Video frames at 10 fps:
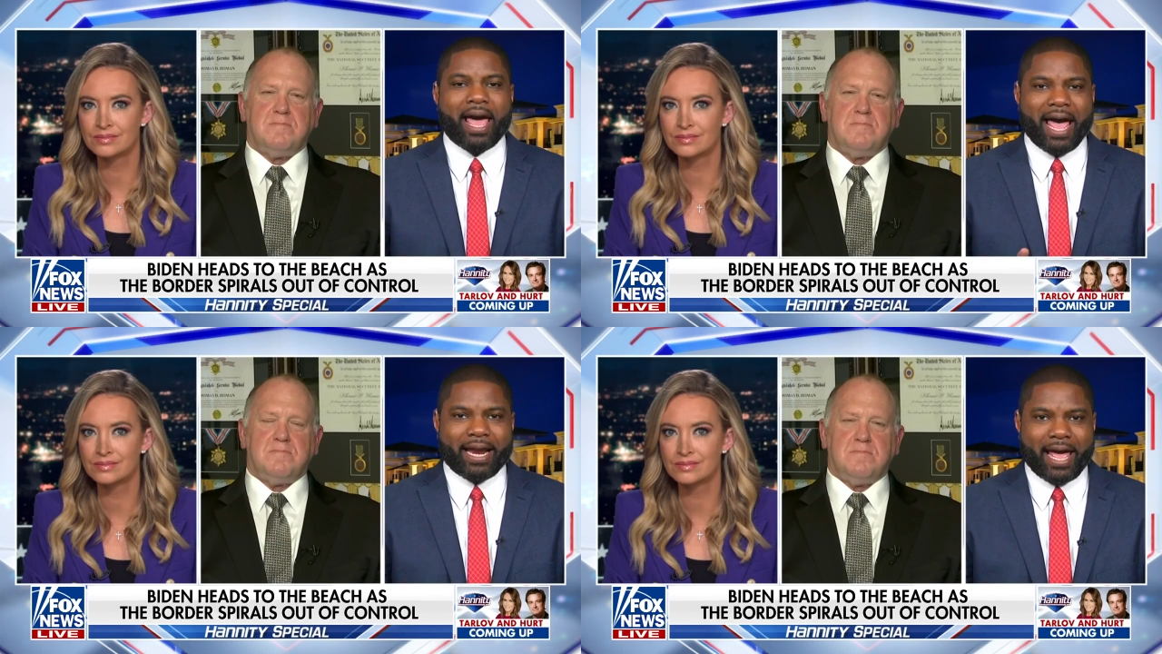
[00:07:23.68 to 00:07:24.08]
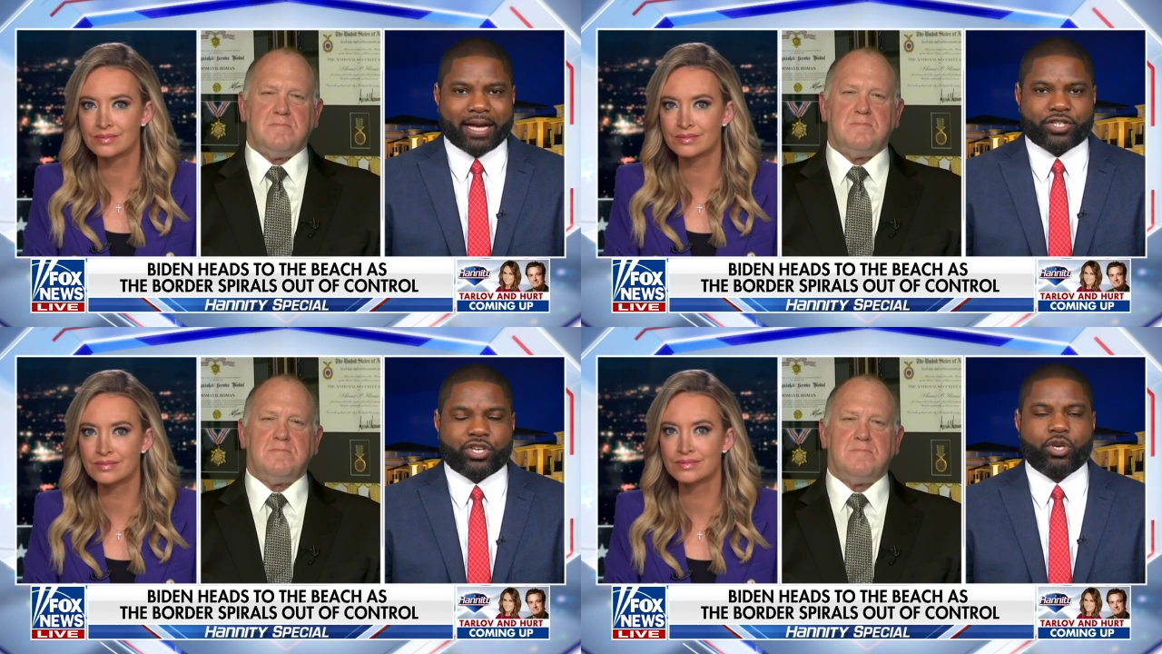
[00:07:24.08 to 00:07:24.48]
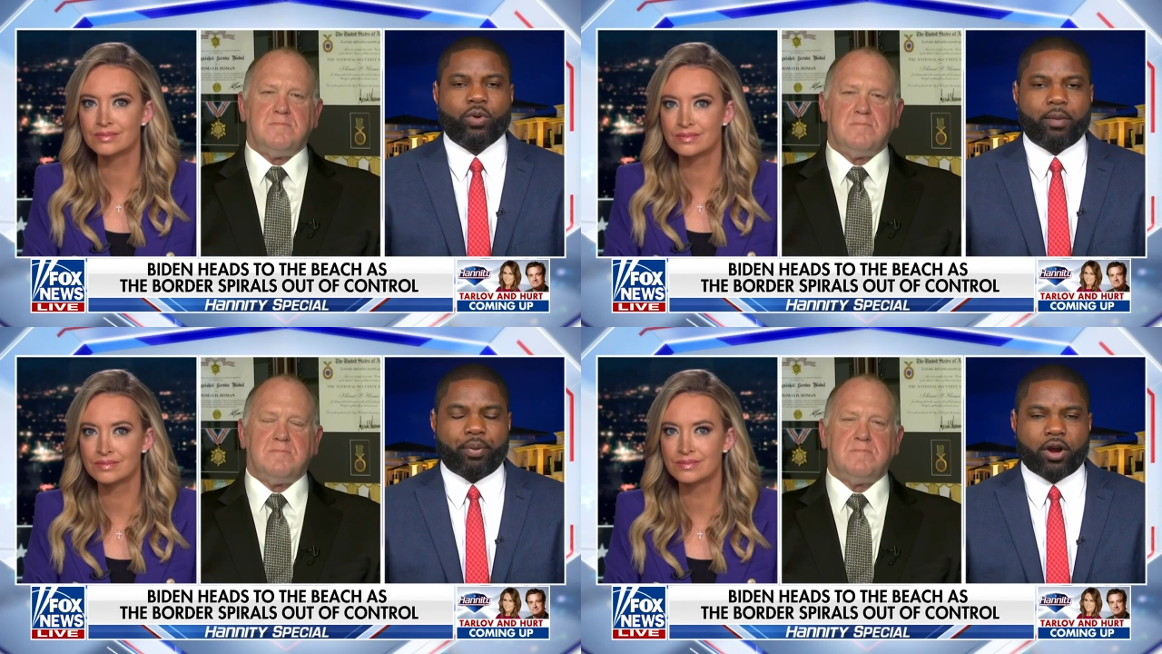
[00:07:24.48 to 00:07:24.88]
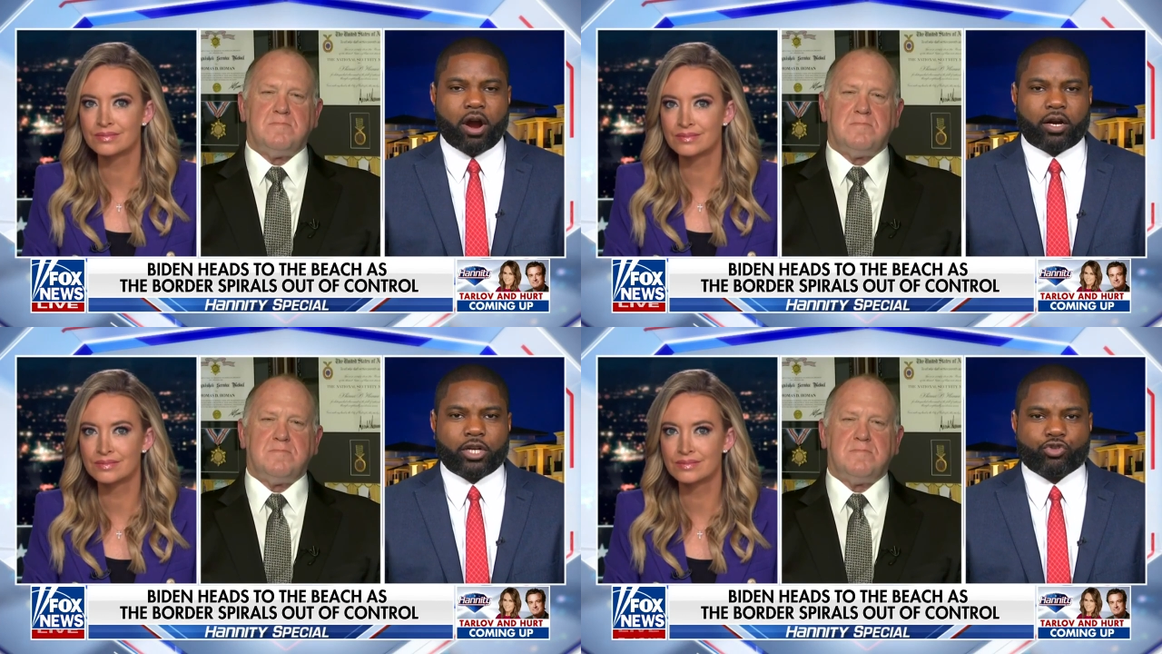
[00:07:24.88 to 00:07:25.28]
Speaker 1: and execute and put
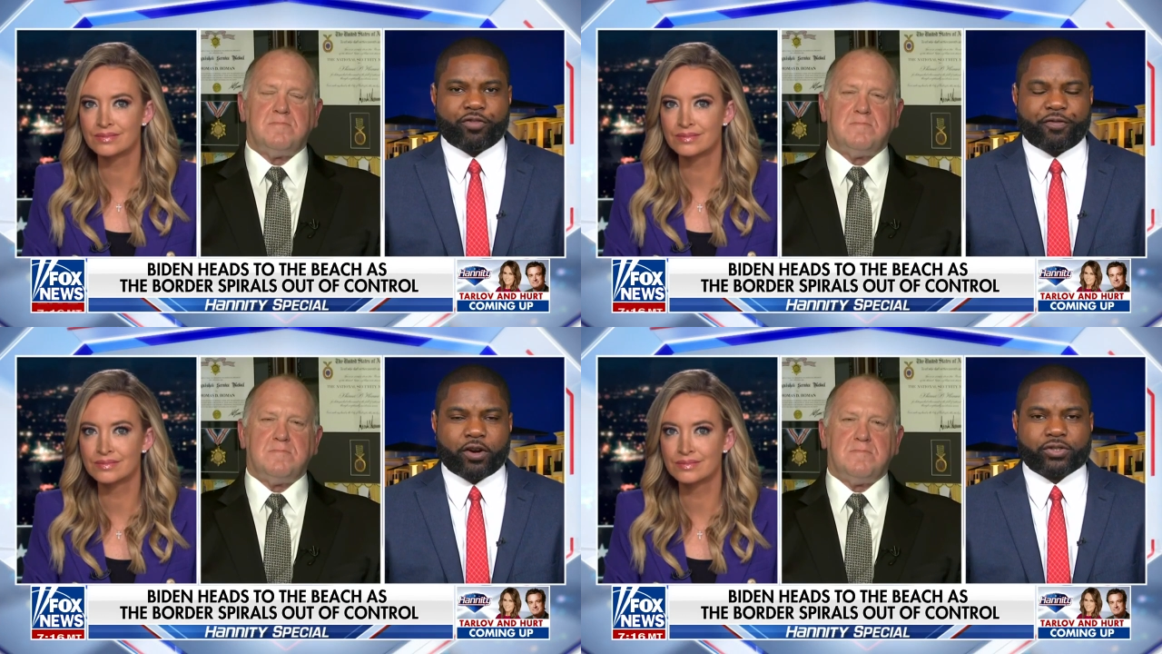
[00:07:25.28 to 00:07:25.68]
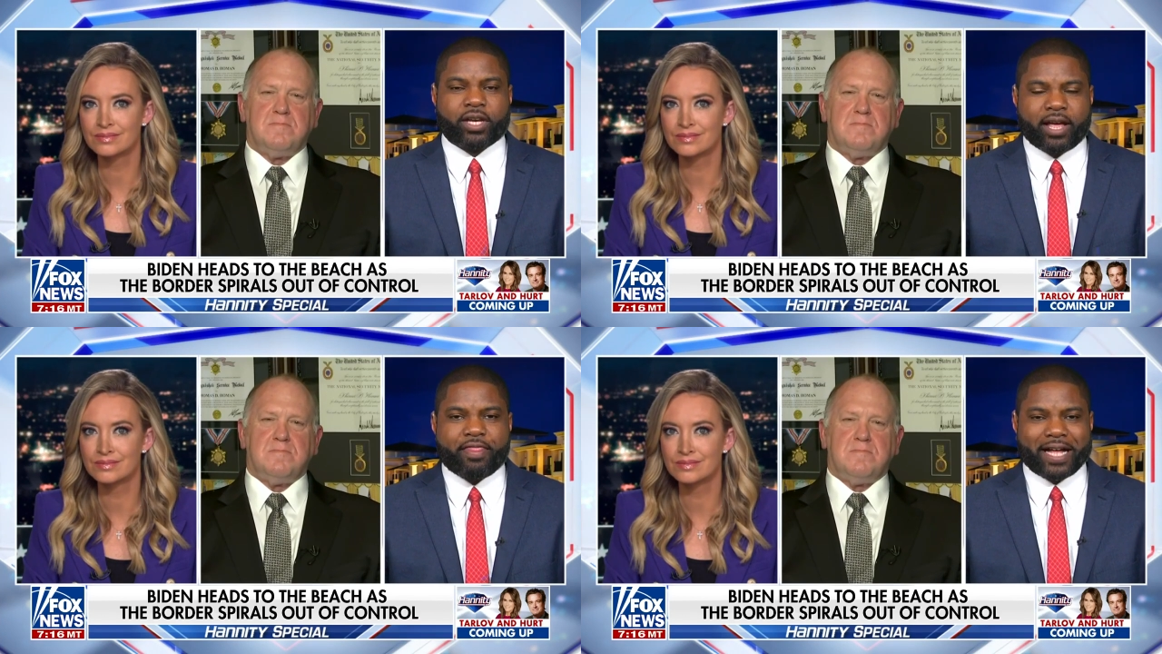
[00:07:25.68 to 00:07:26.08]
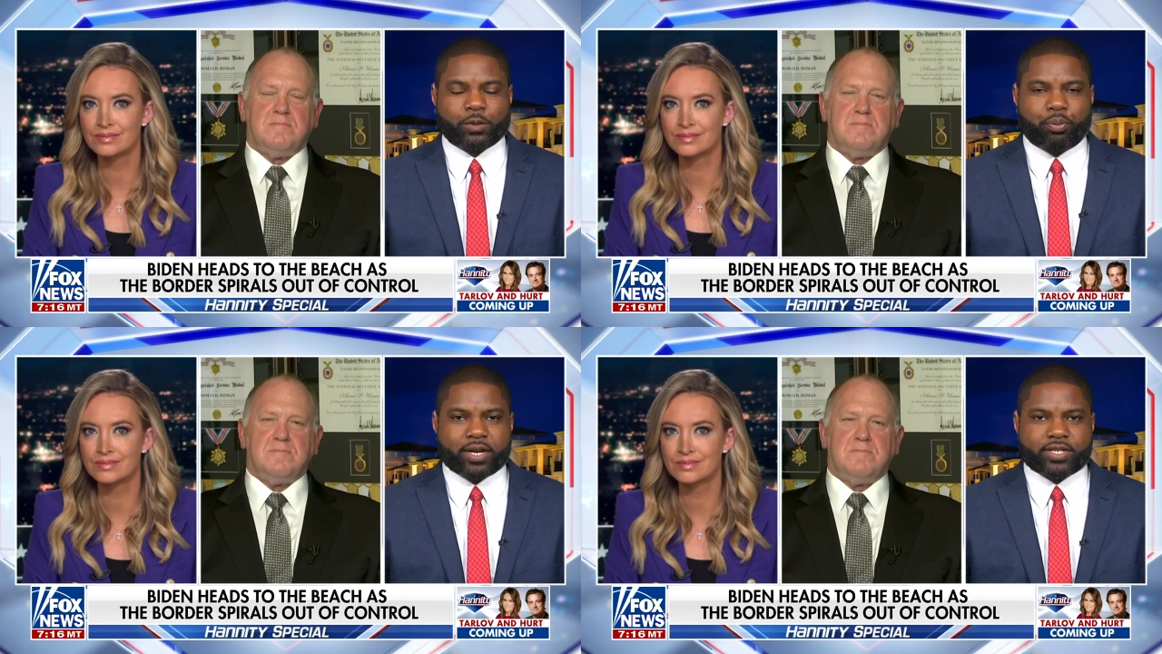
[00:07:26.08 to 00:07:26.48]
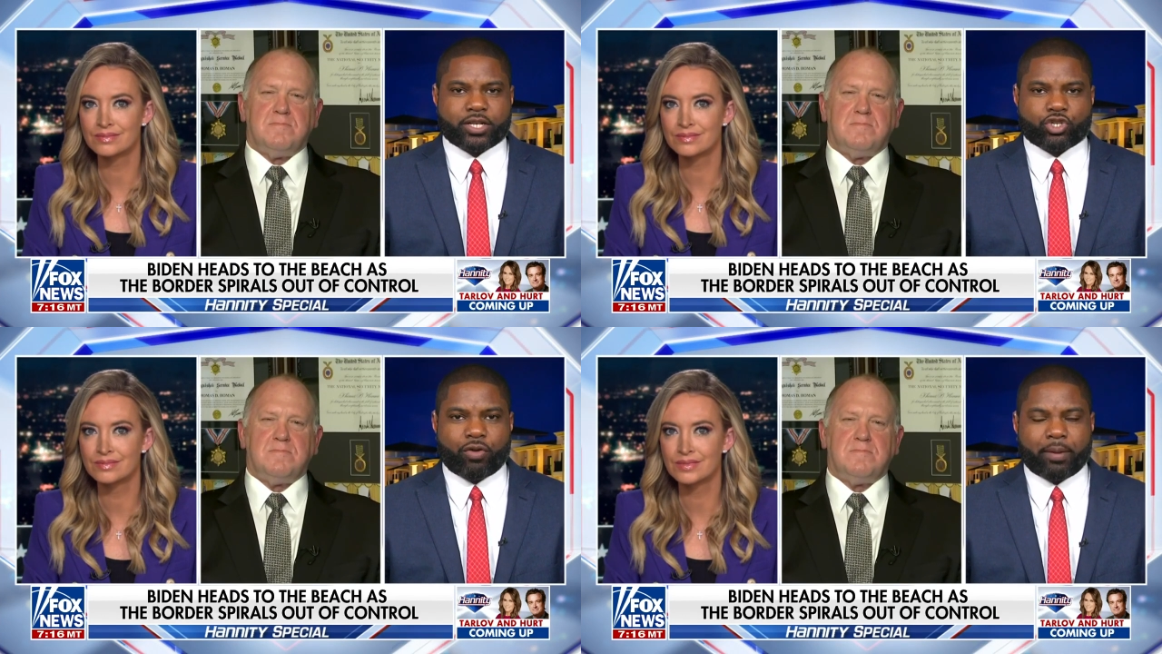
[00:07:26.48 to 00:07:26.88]
our country first. That's
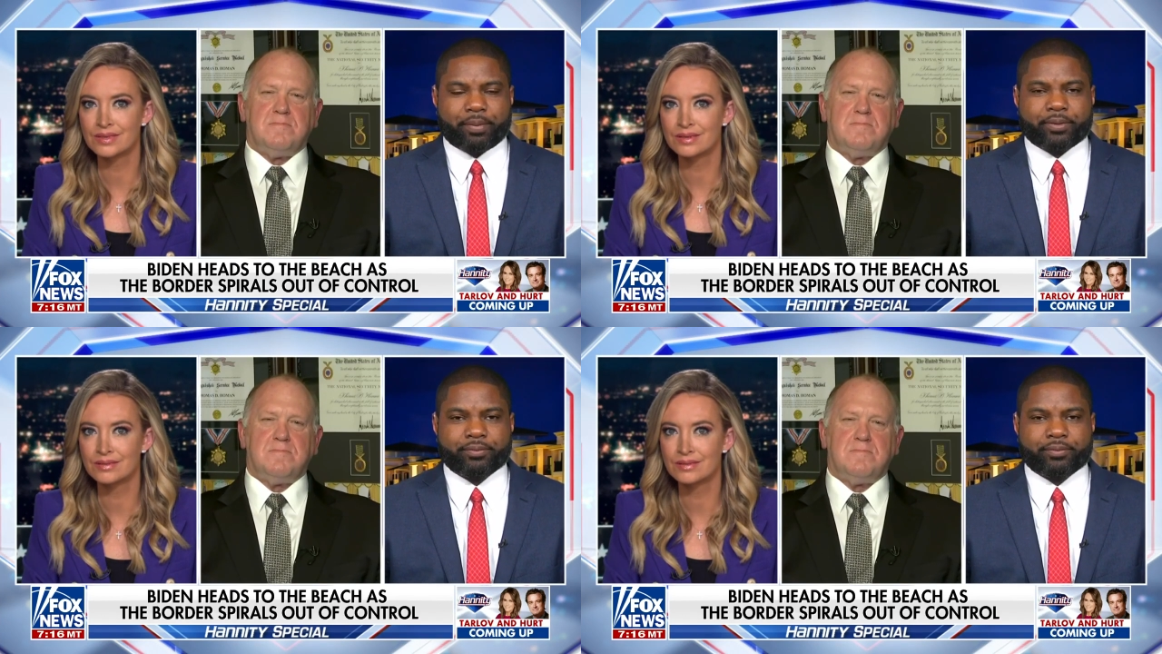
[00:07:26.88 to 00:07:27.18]
President Trump.